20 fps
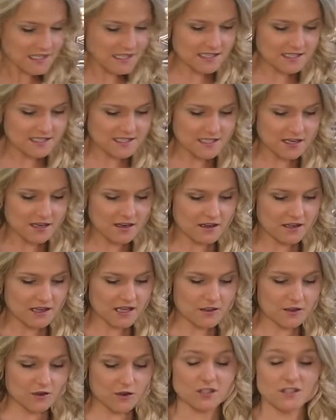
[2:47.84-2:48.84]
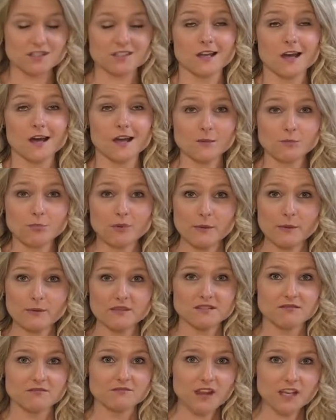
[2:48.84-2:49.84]
these either just on a plate with
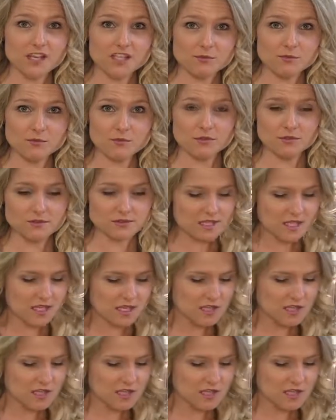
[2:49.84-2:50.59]
some vegetables.